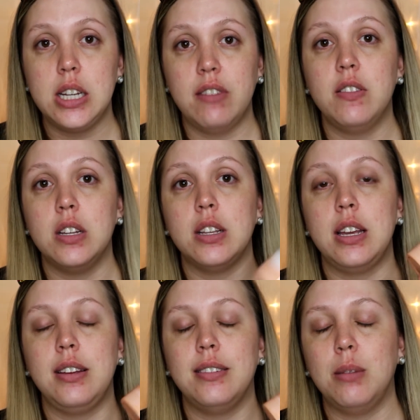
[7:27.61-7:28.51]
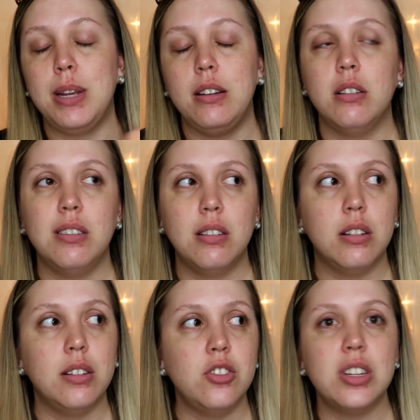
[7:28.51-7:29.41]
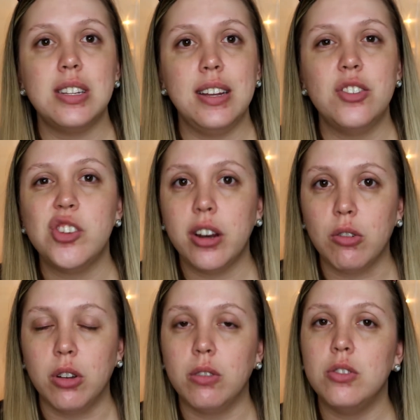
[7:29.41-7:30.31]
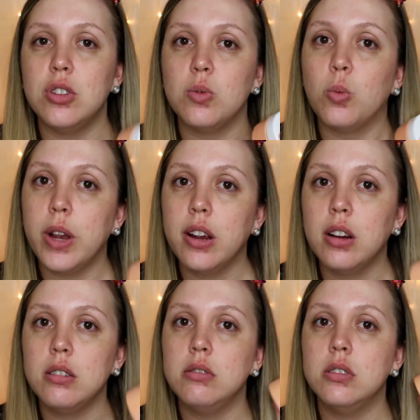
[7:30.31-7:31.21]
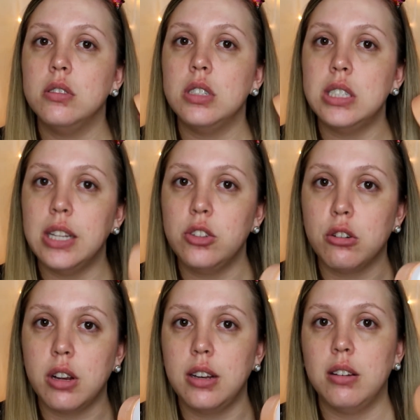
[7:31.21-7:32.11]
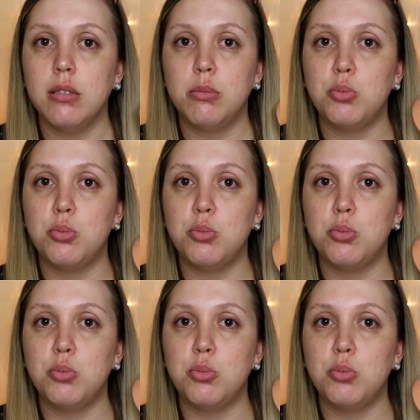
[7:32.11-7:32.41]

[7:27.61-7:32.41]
definitely, I mean, just in general, just wear sunscreen.